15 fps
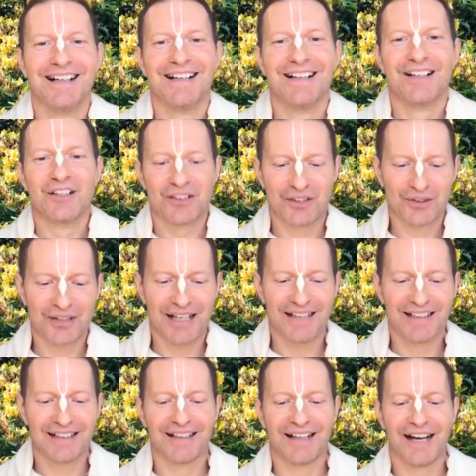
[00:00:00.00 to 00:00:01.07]
So
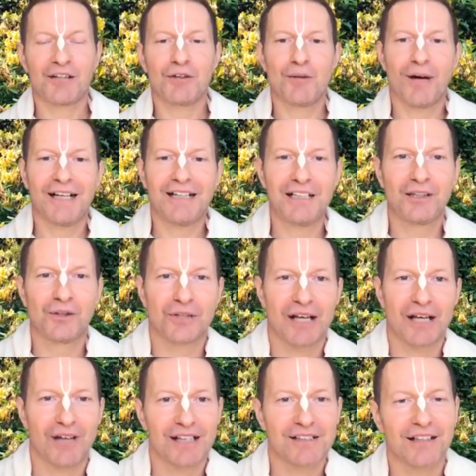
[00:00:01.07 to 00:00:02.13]
then I reminded
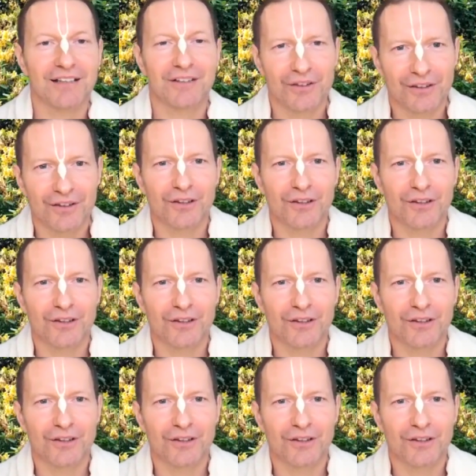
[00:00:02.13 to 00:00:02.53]
Gurudev, I said,